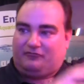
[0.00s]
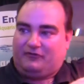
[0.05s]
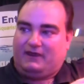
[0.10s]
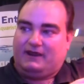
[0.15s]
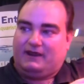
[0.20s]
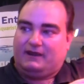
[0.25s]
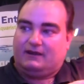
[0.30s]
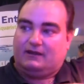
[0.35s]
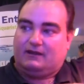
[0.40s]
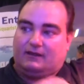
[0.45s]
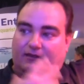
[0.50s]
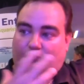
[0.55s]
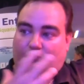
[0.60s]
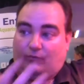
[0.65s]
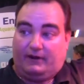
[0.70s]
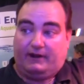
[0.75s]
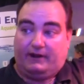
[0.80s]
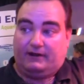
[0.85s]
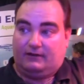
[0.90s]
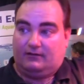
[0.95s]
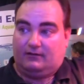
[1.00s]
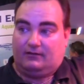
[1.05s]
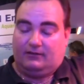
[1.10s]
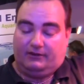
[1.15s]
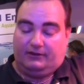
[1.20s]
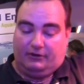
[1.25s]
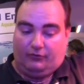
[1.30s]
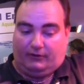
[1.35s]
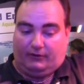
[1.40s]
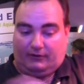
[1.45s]
feed,
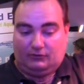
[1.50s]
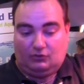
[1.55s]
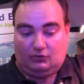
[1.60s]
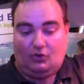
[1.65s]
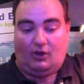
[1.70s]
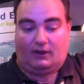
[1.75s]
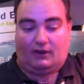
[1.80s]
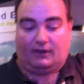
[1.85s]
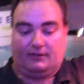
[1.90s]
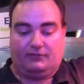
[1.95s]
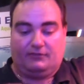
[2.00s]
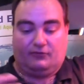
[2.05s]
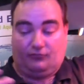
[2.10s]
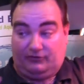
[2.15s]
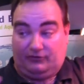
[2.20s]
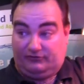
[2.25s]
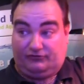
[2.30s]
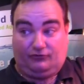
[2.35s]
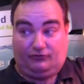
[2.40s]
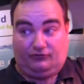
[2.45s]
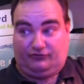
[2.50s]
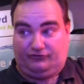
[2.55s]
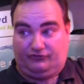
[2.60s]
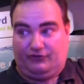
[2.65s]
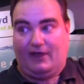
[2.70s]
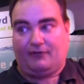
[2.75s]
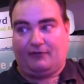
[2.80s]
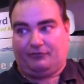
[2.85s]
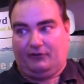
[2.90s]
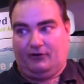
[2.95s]
you can look, and the research
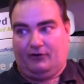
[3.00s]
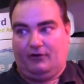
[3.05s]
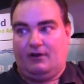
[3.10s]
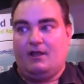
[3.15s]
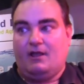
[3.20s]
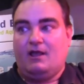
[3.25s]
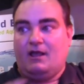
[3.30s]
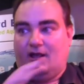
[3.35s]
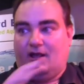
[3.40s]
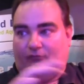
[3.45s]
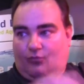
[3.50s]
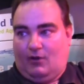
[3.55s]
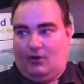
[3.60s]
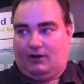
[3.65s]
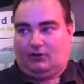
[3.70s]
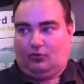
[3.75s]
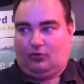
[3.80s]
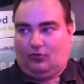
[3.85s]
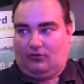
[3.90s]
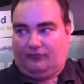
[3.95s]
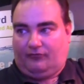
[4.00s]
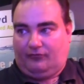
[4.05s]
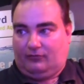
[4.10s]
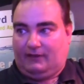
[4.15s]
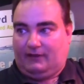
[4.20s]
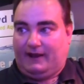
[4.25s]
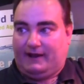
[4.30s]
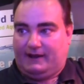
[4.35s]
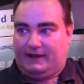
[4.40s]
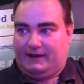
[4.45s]
is out there, what
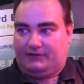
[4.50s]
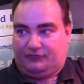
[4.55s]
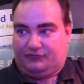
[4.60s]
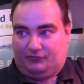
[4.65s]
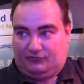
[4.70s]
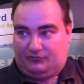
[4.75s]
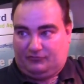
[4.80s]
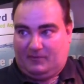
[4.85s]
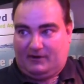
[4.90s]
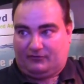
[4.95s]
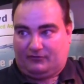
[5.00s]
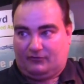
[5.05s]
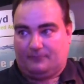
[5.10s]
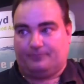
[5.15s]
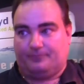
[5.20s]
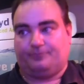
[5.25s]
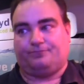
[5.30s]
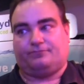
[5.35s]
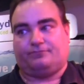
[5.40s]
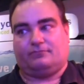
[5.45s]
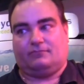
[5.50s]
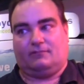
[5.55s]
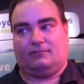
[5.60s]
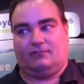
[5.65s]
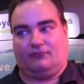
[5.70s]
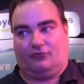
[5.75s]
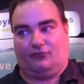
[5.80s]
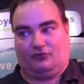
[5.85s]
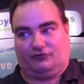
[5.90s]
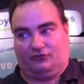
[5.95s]
chlorophyll A needs for spectrum
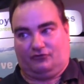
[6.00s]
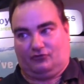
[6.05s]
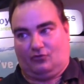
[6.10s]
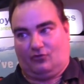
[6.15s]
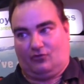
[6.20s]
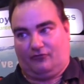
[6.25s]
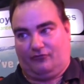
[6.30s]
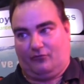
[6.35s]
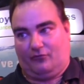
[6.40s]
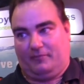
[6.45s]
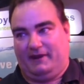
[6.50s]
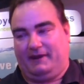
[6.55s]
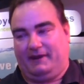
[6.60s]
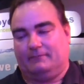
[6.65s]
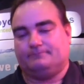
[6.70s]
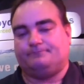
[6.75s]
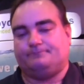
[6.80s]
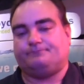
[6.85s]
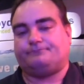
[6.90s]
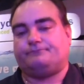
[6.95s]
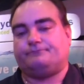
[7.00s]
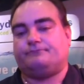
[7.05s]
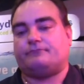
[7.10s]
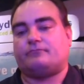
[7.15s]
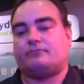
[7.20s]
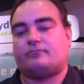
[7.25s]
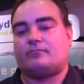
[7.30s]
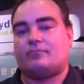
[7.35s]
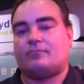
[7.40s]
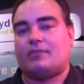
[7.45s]
versus chlorophyll B.
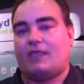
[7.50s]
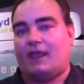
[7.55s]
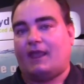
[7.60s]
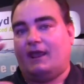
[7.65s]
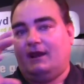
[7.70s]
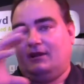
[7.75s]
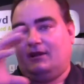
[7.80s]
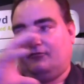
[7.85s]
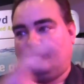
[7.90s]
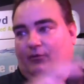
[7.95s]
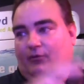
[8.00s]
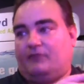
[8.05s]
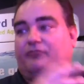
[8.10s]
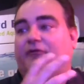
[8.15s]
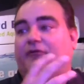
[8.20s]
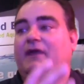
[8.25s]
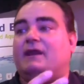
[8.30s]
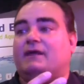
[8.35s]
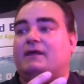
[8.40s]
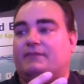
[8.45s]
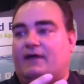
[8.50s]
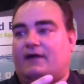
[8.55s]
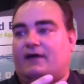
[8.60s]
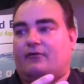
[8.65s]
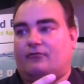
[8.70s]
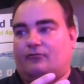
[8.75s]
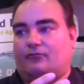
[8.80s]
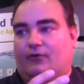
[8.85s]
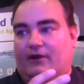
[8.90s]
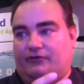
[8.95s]
And if we feed in
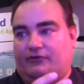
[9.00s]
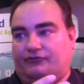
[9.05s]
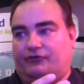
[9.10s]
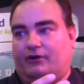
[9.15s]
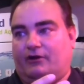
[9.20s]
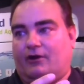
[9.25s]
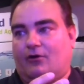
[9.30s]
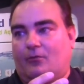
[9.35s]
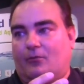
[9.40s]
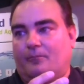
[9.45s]
that ratio,